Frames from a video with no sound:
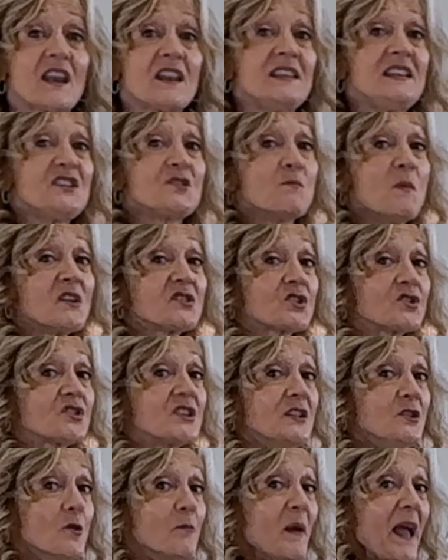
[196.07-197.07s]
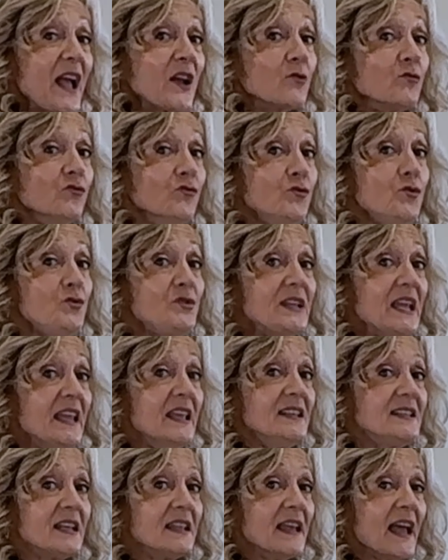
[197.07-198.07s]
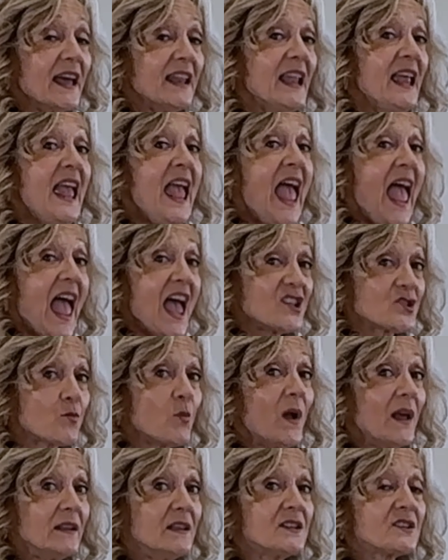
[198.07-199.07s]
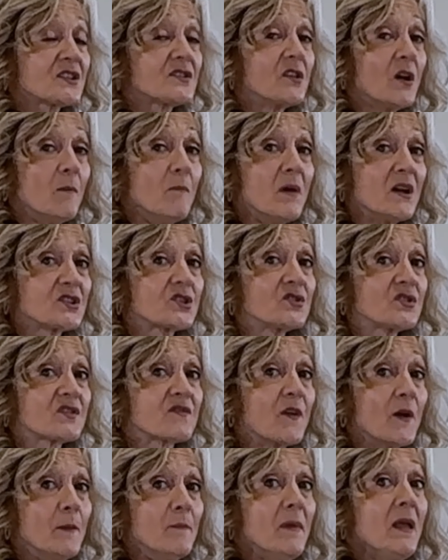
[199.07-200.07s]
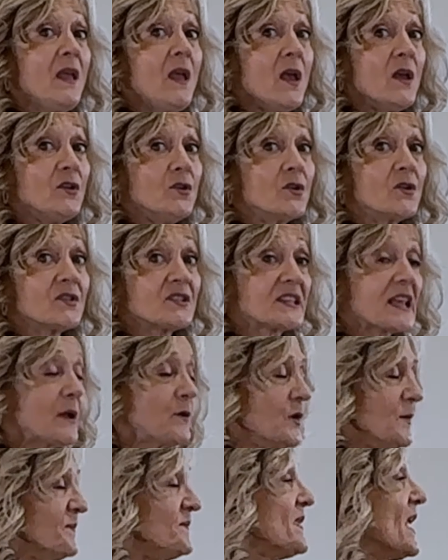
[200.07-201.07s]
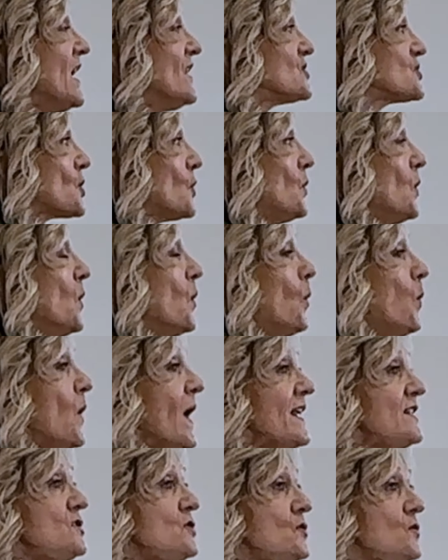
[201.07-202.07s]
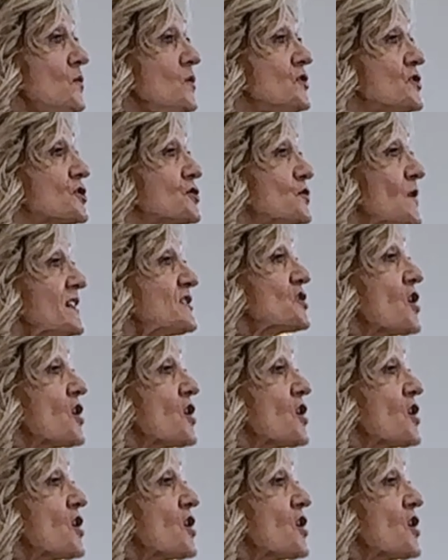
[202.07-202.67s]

of these muscles in your back root into that, as well as the muscles from your sacrum. So when you stretch